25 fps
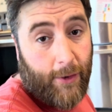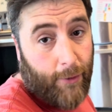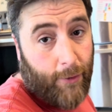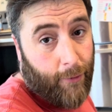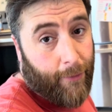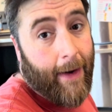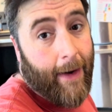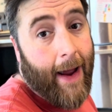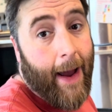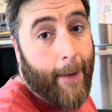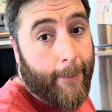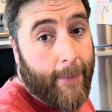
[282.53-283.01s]

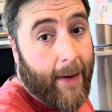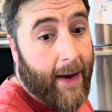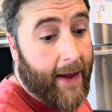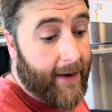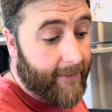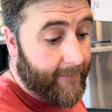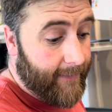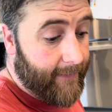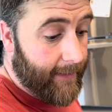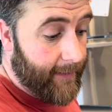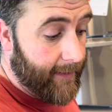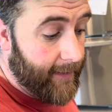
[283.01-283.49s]
crap out
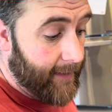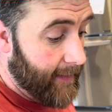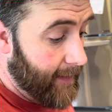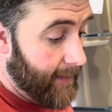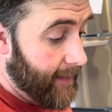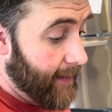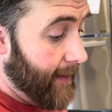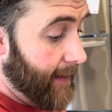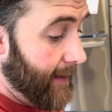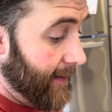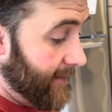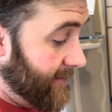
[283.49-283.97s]
of it.
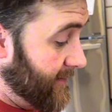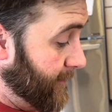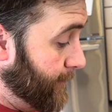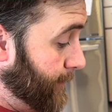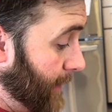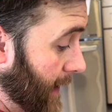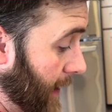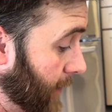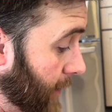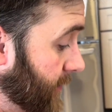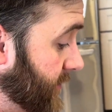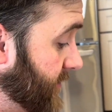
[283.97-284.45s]
It's
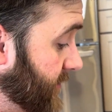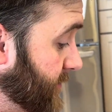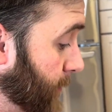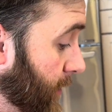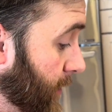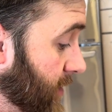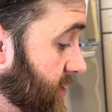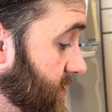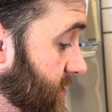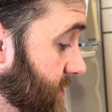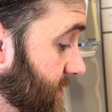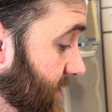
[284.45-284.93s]
about as much